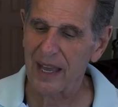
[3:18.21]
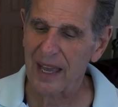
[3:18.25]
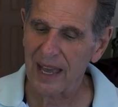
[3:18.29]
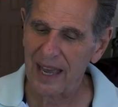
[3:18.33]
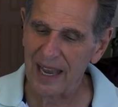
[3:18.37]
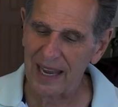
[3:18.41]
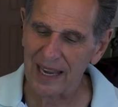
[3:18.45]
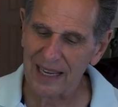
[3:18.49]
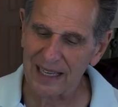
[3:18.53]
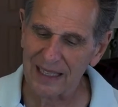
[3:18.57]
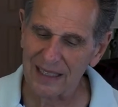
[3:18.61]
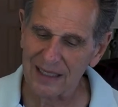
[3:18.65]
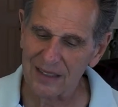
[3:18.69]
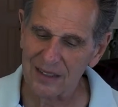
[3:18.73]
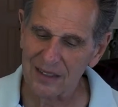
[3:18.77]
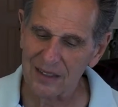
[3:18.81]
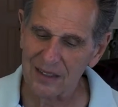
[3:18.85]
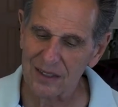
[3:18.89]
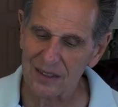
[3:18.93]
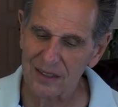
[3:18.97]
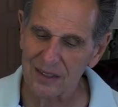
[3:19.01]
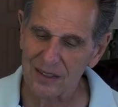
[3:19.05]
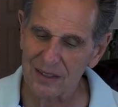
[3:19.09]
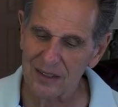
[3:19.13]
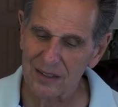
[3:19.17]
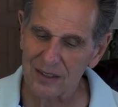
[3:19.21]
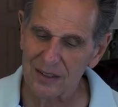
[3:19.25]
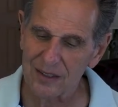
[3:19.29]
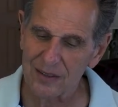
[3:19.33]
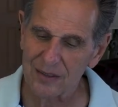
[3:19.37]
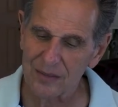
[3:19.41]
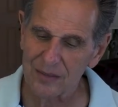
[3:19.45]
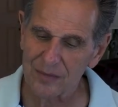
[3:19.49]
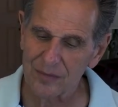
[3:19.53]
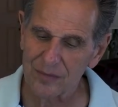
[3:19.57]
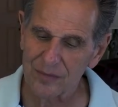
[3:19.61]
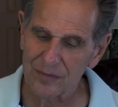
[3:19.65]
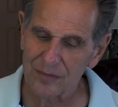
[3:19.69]
And
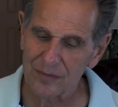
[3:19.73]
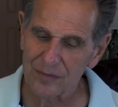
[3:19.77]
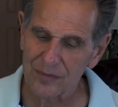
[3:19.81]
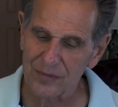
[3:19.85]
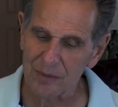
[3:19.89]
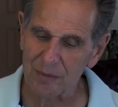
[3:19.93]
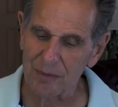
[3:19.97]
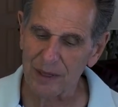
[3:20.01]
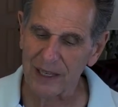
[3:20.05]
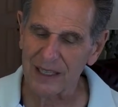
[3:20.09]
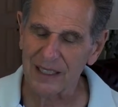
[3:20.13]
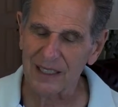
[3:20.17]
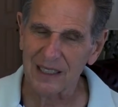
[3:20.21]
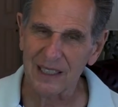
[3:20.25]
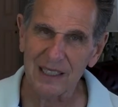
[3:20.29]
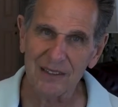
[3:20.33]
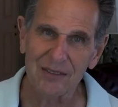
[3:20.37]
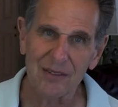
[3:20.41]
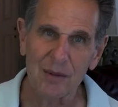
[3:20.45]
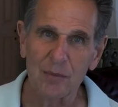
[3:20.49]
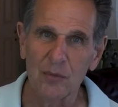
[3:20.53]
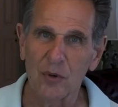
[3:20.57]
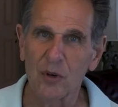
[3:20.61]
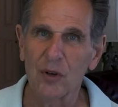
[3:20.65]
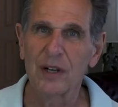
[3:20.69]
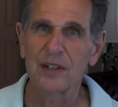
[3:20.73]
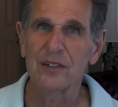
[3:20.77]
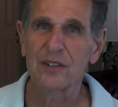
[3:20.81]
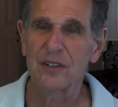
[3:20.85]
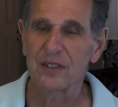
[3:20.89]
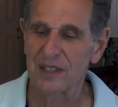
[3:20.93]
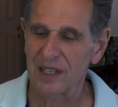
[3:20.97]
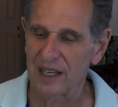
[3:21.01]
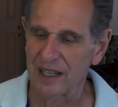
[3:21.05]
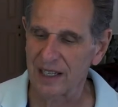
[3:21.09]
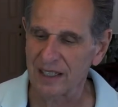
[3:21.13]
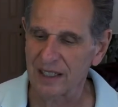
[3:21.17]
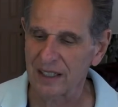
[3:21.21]
to make it even more
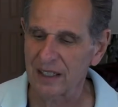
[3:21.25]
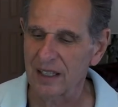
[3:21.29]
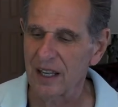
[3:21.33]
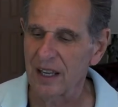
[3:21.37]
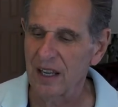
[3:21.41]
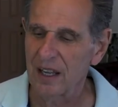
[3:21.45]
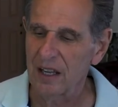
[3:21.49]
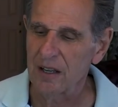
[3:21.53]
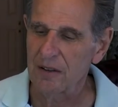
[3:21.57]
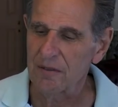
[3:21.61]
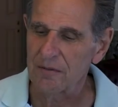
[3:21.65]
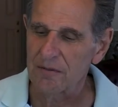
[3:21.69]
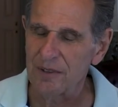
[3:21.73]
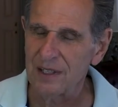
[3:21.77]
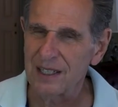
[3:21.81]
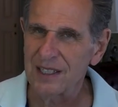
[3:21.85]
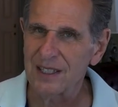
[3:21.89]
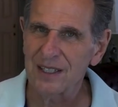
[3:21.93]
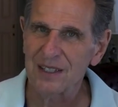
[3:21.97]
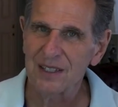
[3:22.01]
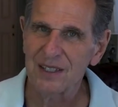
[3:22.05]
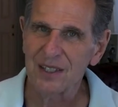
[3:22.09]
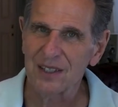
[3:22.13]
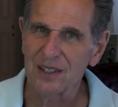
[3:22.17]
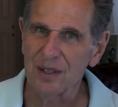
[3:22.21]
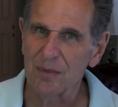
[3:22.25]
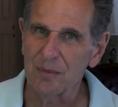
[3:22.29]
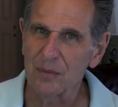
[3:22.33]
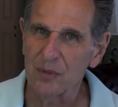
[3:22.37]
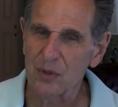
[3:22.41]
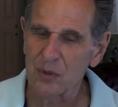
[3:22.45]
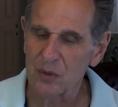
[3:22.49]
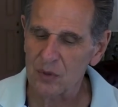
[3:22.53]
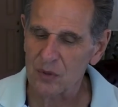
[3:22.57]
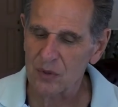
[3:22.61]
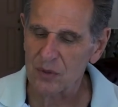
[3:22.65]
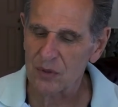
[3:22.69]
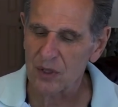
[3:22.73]
entertaining, Venus and the
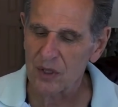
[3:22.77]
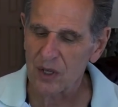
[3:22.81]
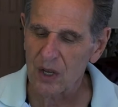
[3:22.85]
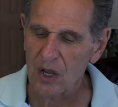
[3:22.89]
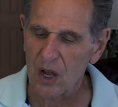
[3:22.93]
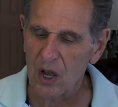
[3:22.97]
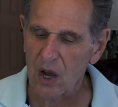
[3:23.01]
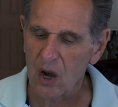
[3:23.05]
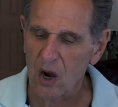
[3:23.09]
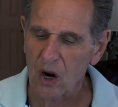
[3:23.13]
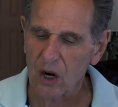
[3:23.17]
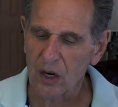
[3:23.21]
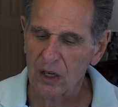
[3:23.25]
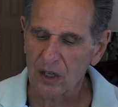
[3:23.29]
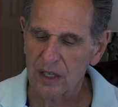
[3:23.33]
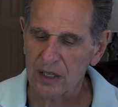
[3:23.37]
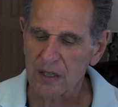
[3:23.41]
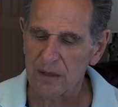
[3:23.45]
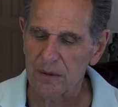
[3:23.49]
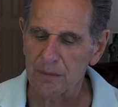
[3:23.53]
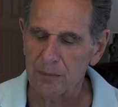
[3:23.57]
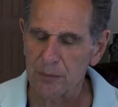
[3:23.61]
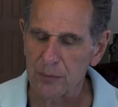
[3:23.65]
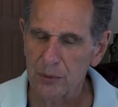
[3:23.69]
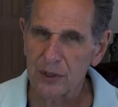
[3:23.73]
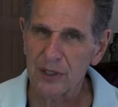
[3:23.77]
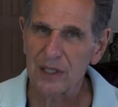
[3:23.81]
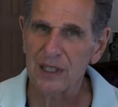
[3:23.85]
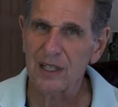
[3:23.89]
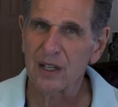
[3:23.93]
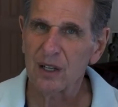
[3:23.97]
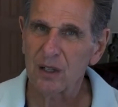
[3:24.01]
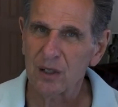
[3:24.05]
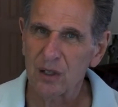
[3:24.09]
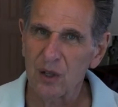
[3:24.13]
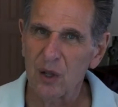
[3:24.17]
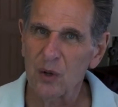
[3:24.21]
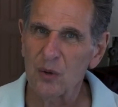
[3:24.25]
moon are in a pretty
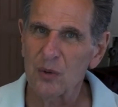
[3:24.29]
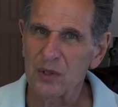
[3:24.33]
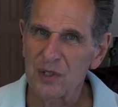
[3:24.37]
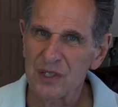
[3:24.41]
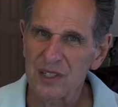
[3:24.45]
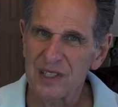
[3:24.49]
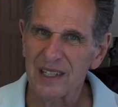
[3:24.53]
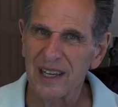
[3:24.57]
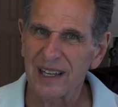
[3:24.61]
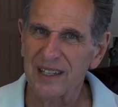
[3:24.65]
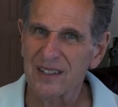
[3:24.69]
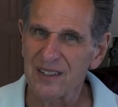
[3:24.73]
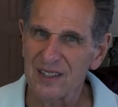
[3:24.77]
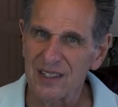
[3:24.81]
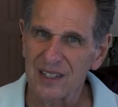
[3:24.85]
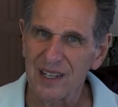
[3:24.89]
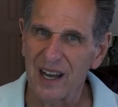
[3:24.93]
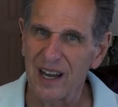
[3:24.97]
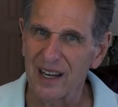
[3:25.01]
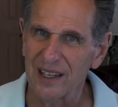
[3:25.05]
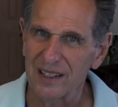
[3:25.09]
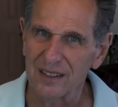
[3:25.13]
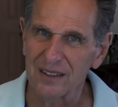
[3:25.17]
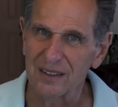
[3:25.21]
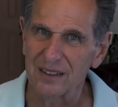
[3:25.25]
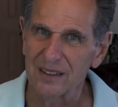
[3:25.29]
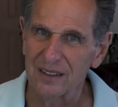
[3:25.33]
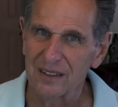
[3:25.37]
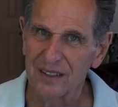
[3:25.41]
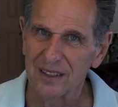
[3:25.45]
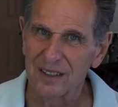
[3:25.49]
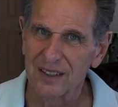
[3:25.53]
close sextile.